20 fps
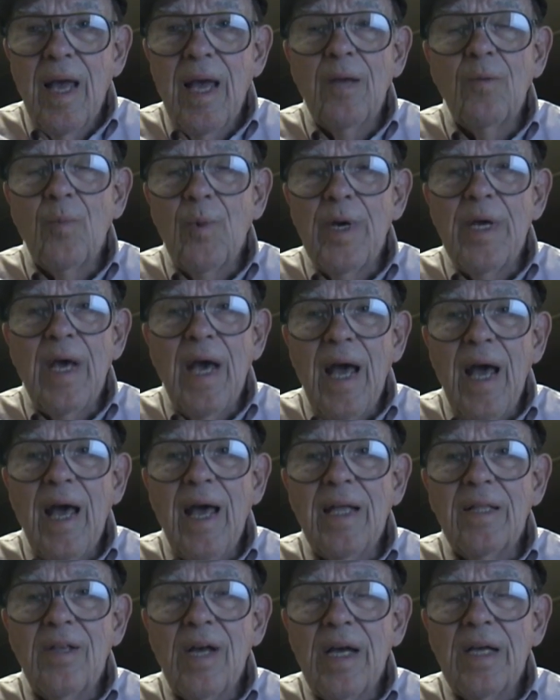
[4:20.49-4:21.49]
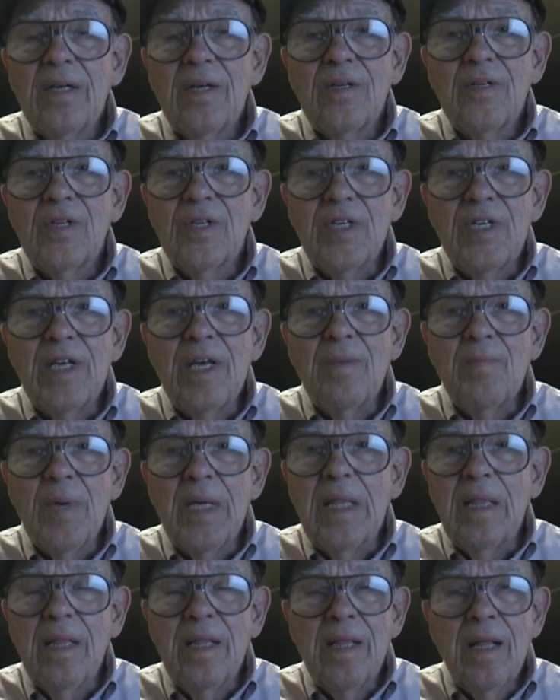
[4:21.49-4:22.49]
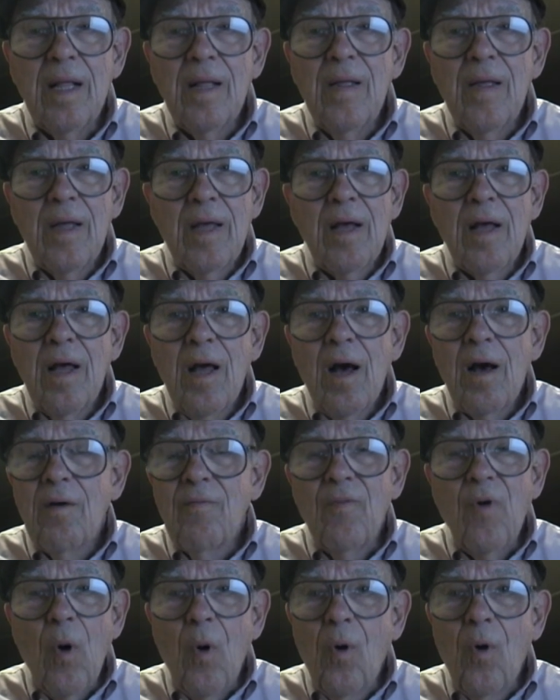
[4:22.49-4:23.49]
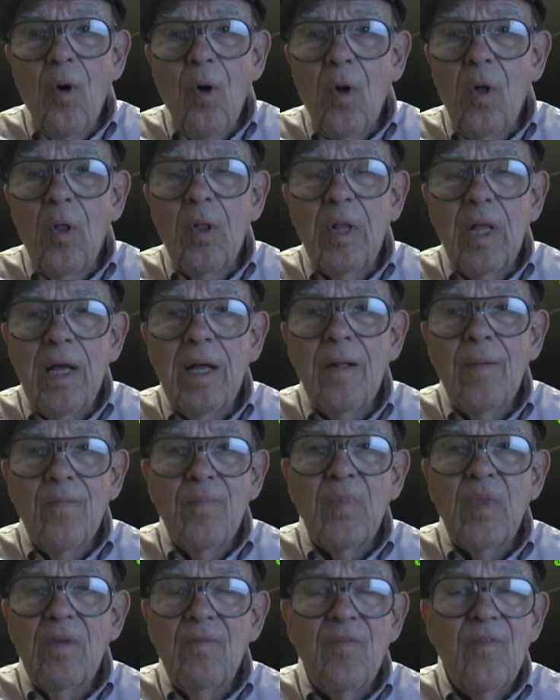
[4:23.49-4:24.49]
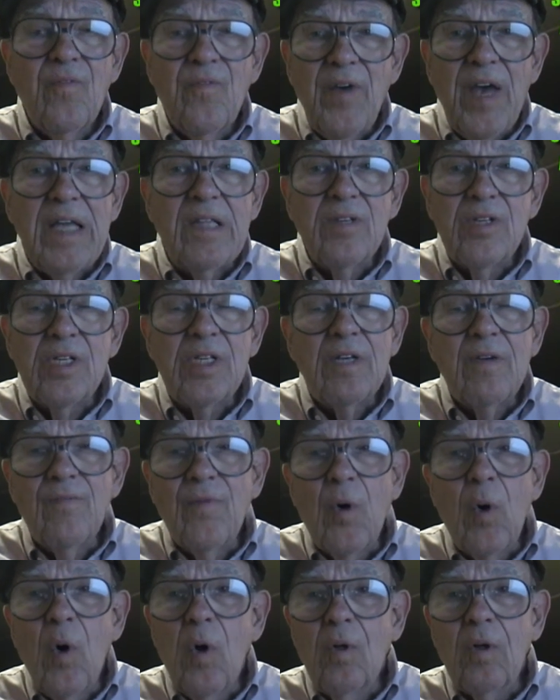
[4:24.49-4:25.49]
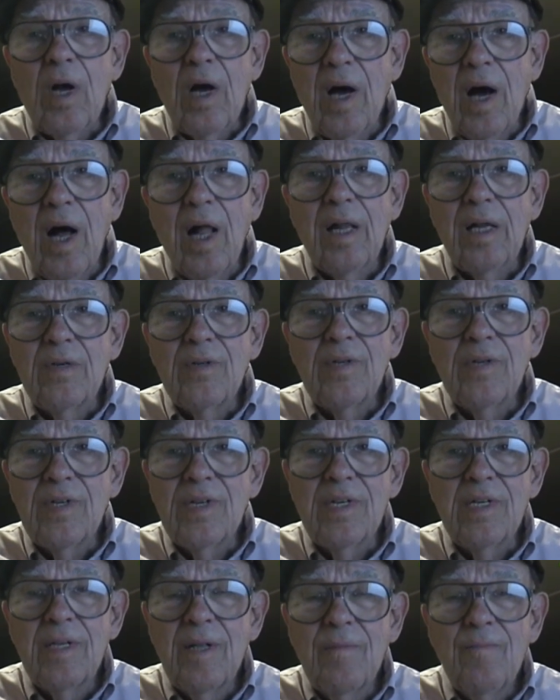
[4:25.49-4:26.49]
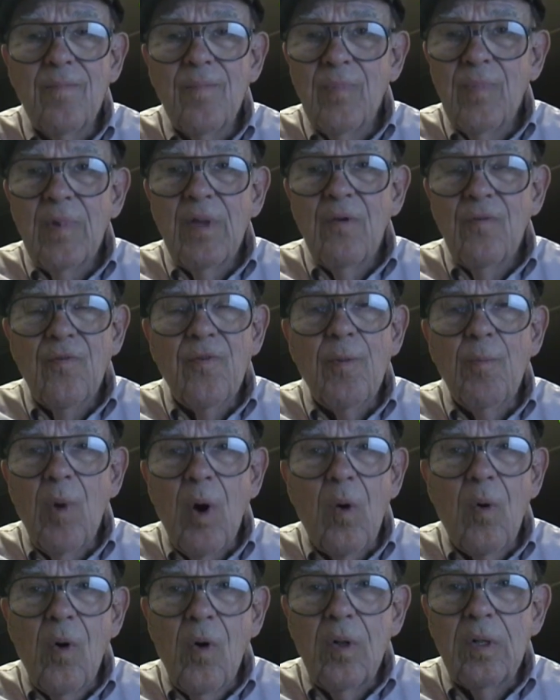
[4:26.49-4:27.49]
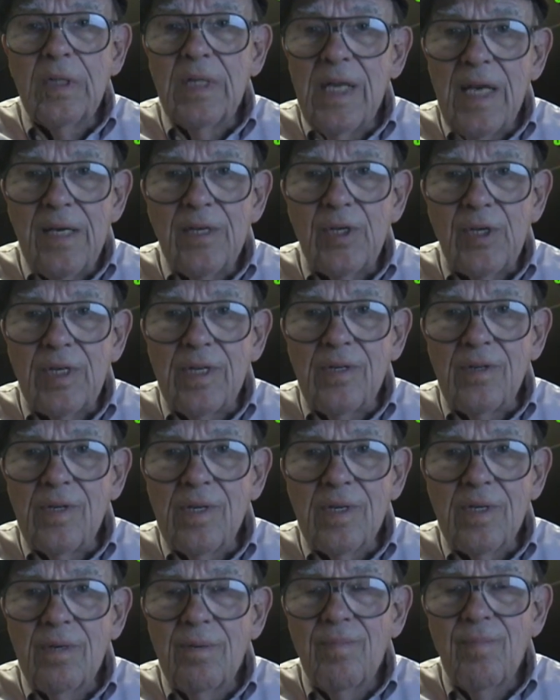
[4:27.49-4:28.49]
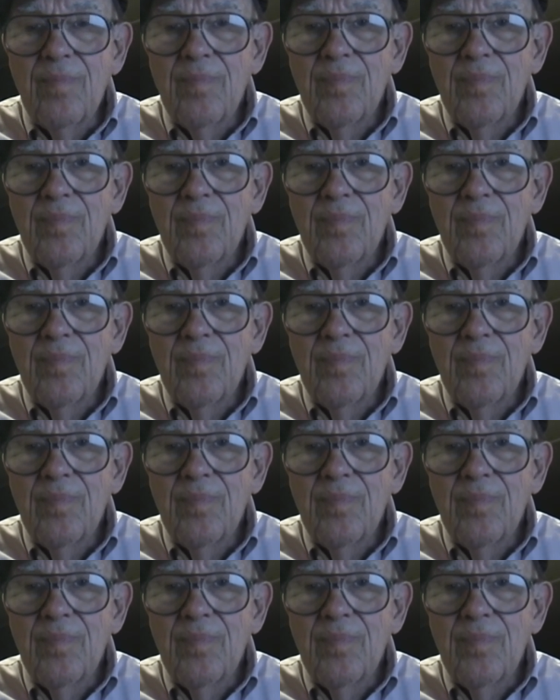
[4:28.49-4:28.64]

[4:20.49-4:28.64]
And we had seamen of all faiths, of all colors, from all nations.